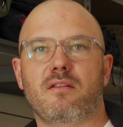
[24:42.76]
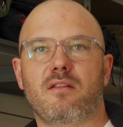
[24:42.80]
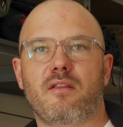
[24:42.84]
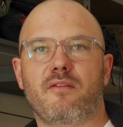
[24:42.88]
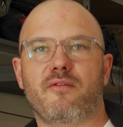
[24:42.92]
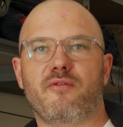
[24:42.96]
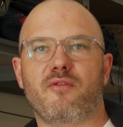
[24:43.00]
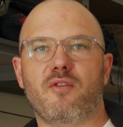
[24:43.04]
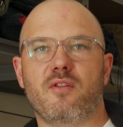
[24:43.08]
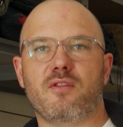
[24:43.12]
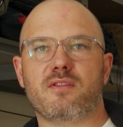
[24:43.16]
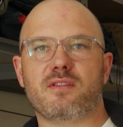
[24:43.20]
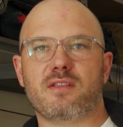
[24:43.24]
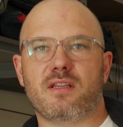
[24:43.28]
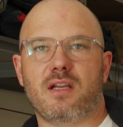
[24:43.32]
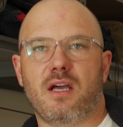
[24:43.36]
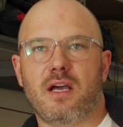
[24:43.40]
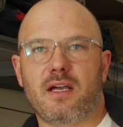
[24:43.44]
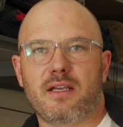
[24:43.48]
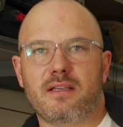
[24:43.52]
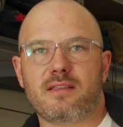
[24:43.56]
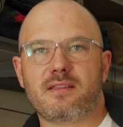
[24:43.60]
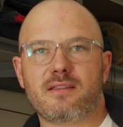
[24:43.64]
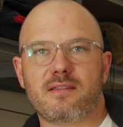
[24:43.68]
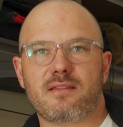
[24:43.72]
frozen
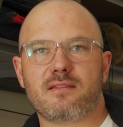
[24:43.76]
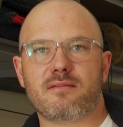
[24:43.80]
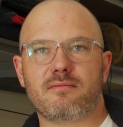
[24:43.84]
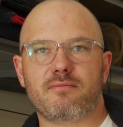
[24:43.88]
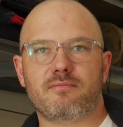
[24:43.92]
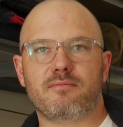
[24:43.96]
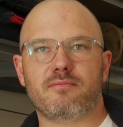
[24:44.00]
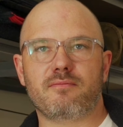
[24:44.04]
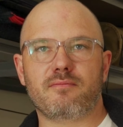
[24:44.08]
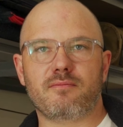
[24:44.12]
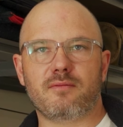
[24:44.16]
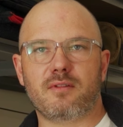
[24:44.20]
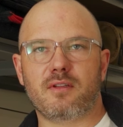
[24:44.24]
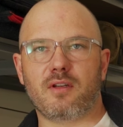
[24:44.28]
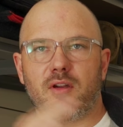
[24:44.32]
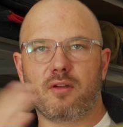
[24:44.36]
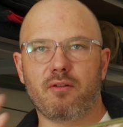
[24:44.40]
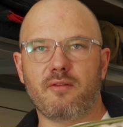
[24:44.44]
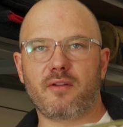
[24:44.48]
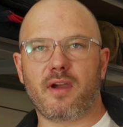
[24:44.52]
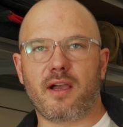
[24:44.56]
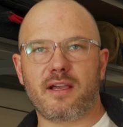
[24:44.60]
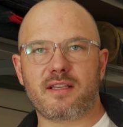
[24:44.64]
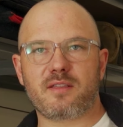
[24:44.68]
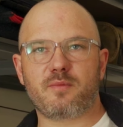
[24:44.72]
ice,
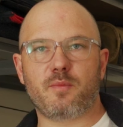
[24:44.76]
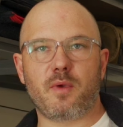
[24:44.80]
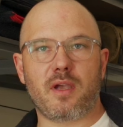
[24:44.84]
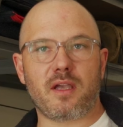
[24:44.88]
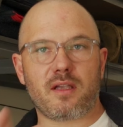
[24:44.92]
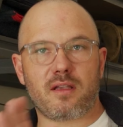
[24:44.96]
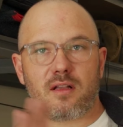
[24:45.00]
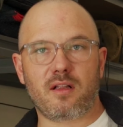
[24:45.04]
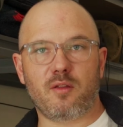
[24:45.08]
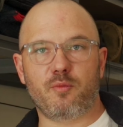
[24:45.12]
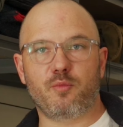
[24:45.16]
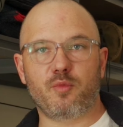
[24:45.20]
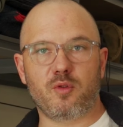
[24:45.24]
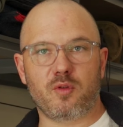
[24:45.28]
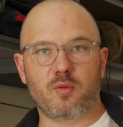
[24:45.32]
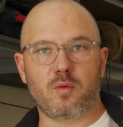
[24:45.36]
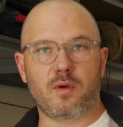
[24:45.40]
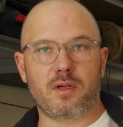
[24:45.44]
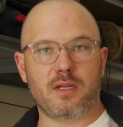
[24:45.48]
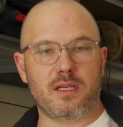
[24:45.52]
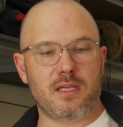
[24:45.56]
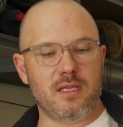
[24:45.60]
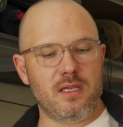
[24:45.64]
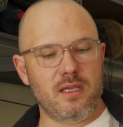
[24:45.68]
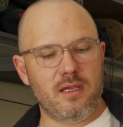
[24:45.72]
ice pack. I'll put
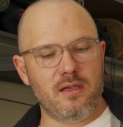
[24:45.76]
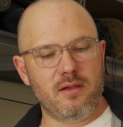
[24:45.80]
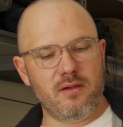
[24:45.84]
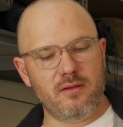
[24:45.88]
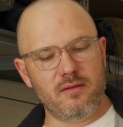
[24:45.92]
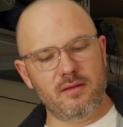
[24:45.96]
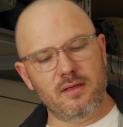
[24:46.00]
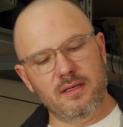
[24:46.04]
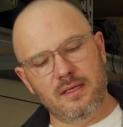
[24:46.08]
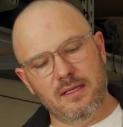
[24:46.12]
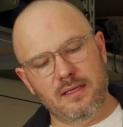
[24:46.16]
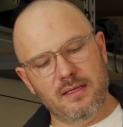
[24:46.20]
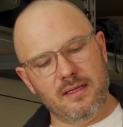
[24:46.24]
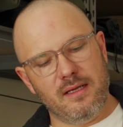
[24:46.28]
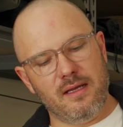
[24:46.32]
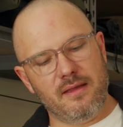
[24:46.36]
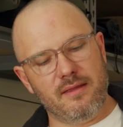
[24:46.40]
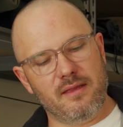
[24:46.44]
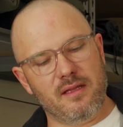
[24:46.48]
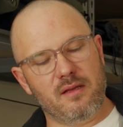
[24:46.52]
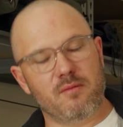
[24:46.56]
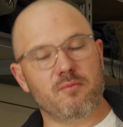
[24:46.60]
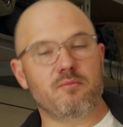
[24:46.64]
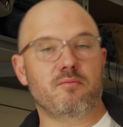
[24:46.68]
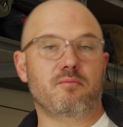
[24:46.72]
one in here, and
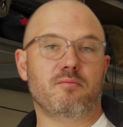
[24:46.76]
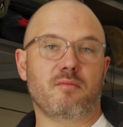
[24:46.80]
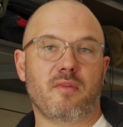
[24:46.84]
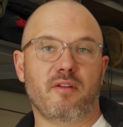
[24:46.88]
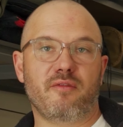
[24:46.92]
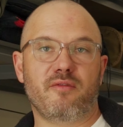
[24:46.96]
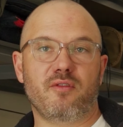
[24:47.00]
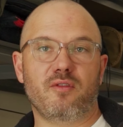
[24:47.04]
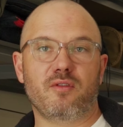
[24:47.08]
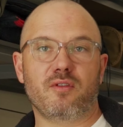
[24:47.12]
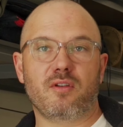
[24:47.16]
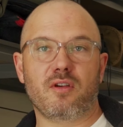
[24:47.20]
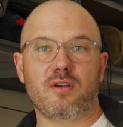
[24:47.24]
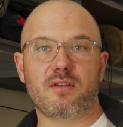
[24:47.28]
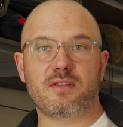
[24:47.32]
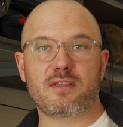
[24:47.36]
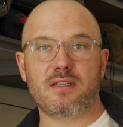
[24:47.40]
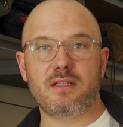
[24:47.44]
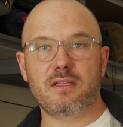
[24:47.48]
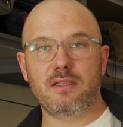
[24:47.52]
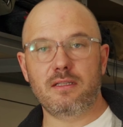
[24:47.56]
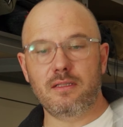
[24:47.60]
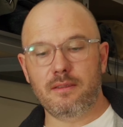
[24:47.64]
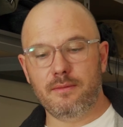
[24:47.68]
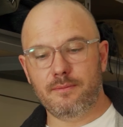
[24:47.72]
then my food goes
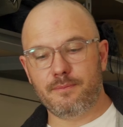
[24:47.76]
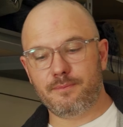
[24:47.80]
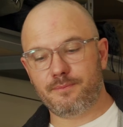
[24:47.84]
in.